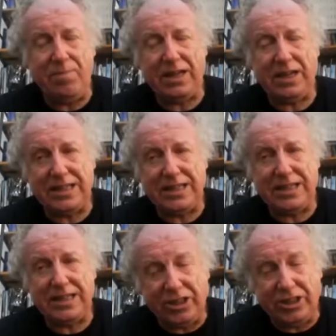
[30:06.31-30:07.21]
And
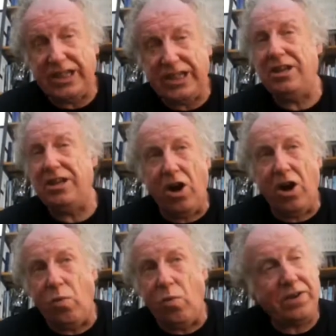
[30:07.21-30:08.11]
Monica said she didn't
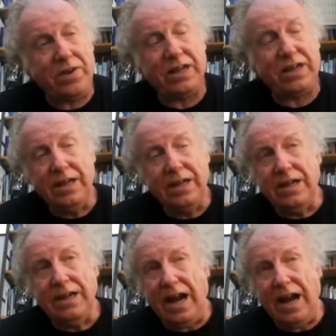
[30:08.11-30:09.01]
know whether
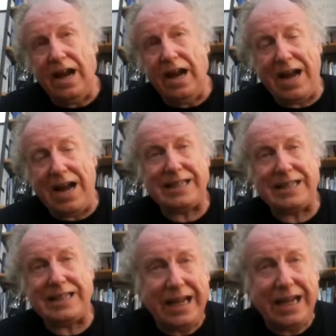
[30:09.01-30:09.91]
uh,
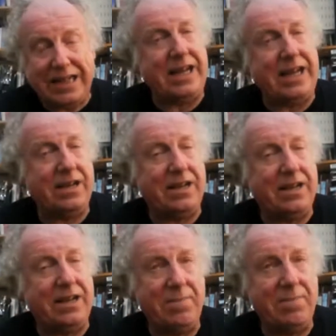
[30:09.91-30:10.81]
Max had exceeded
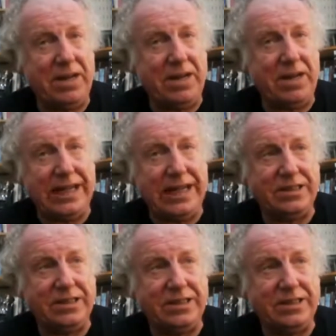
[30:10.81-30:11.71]
that med
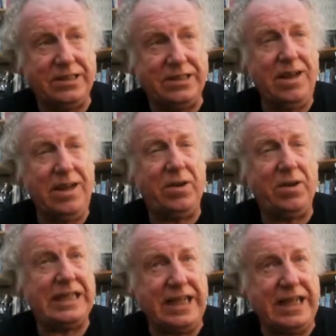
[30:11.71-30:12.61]
medication. And if
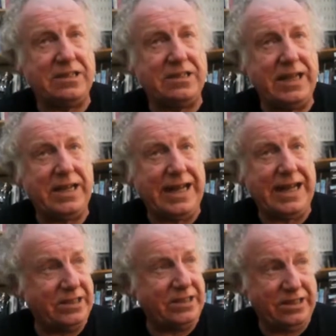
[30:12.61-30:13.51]
anybody exceeds the
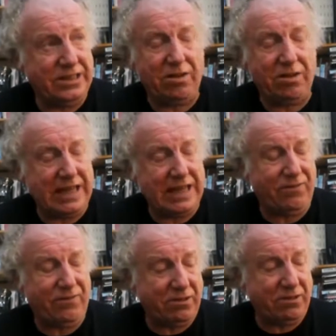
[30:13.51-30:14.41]
medication, you know, they're
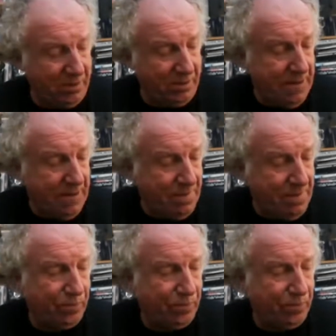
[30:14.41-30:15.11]
asking for trouble.